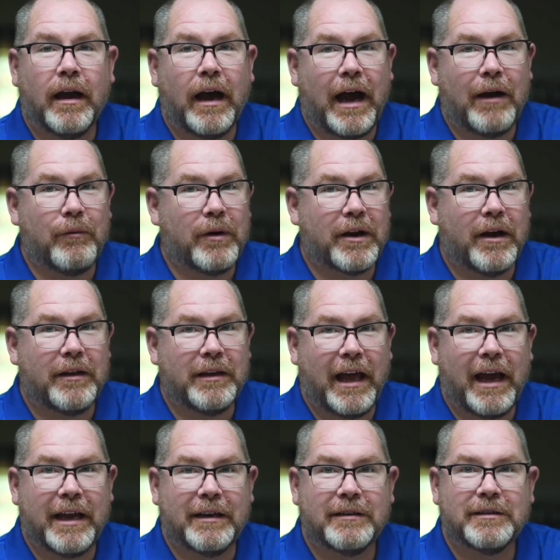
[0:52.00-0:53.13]
I went
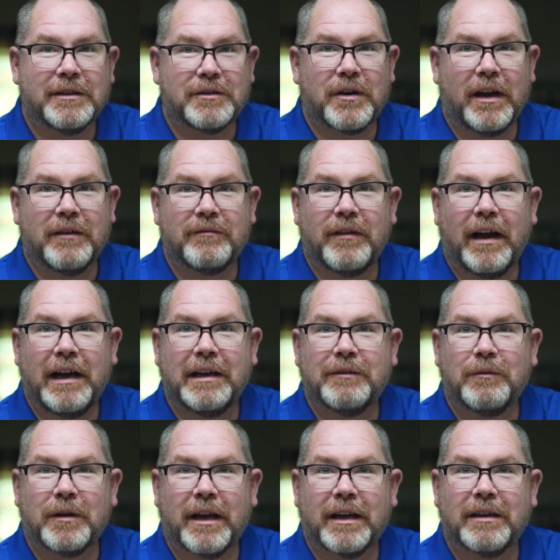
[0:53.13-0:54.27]
online to try and find
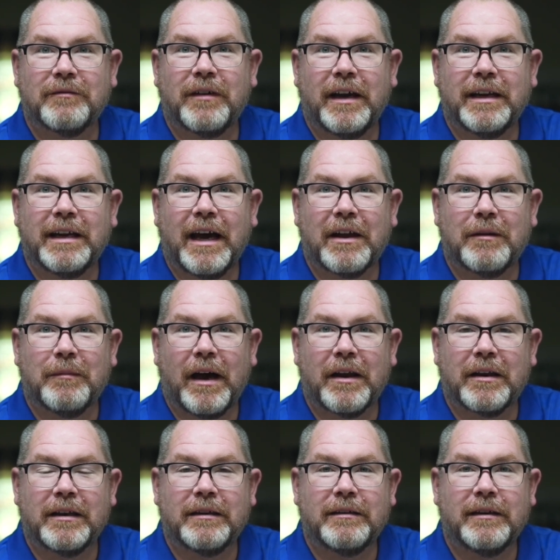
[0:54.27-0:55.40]
what I could find out about
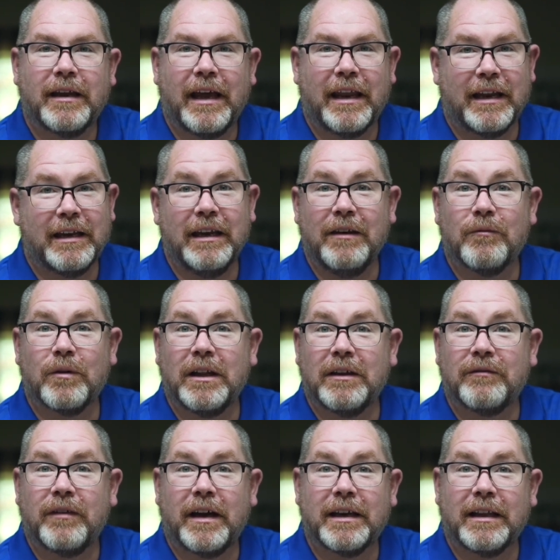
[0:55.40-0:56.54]
it, and I didn't really
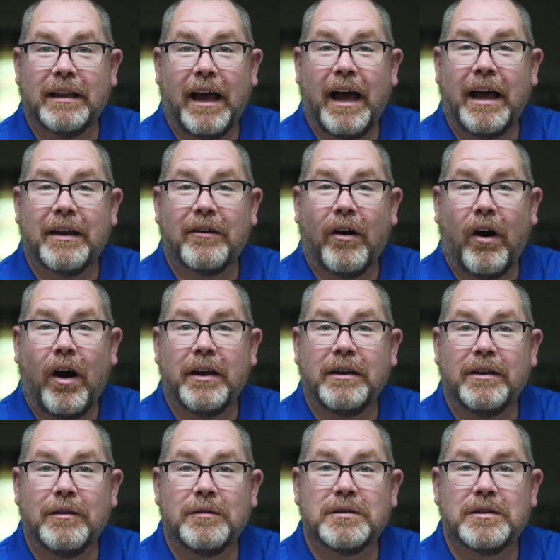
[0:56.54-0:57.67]
find a lot on
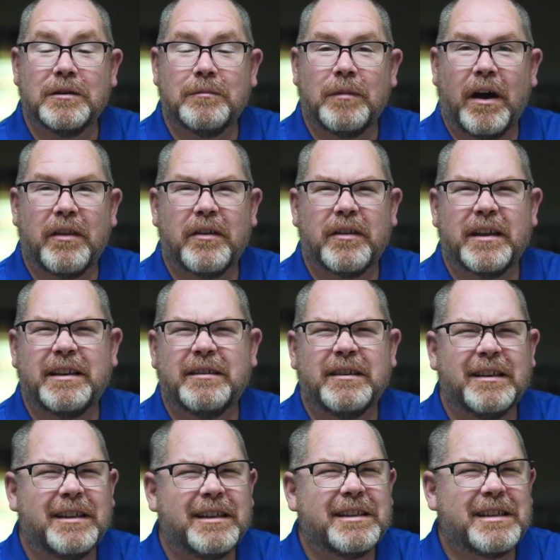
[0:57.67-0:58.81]
YouTube other than
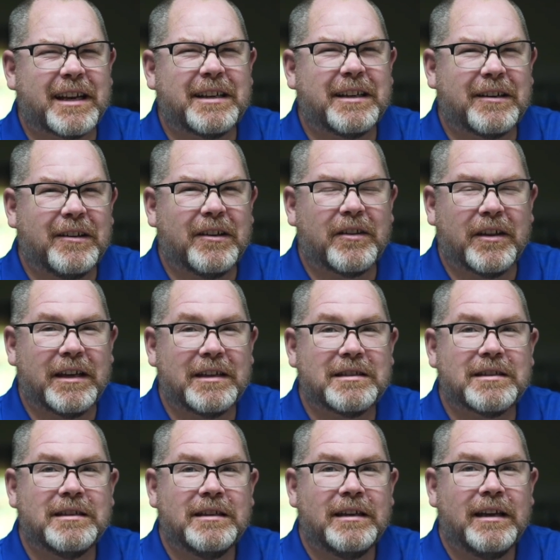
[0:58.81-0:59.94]
technical
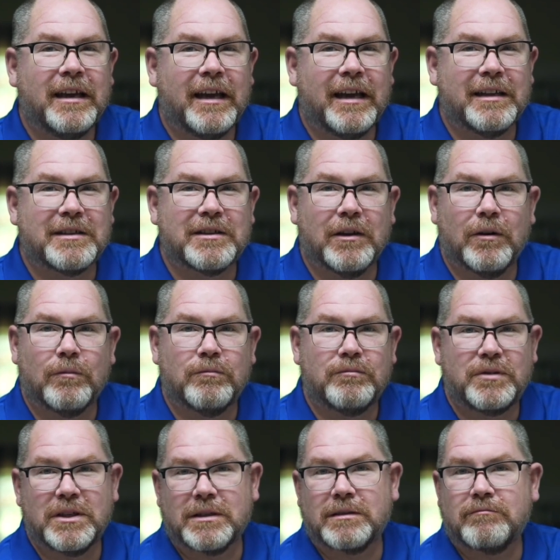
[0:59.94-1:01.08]
things. And so
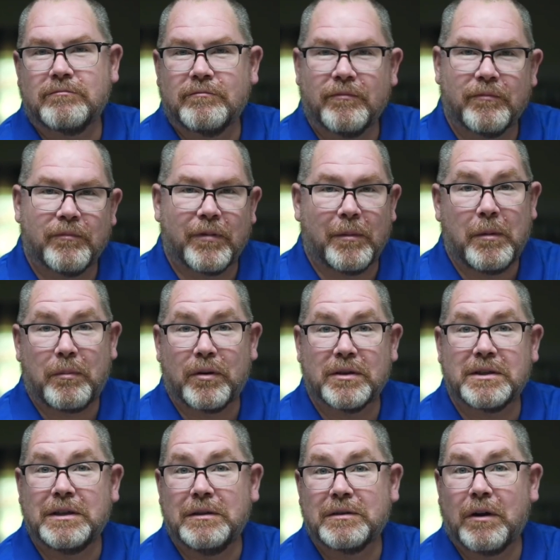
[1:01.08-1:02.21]
just from a
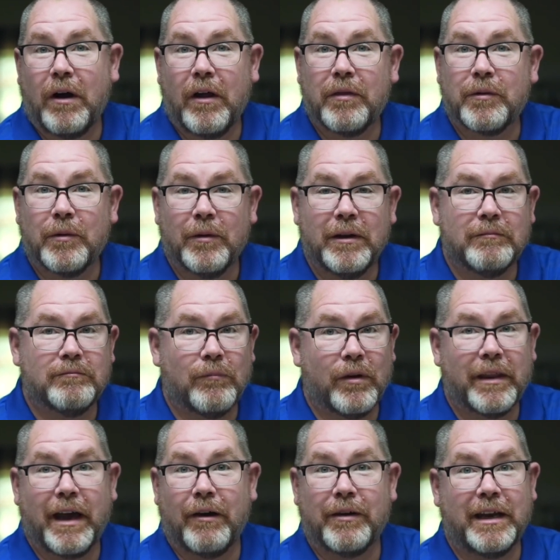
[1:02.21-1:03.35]
person who's gone through it
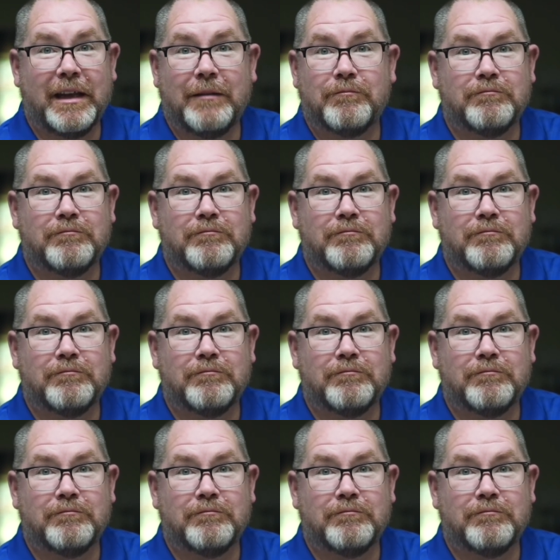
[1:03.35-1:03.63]
without any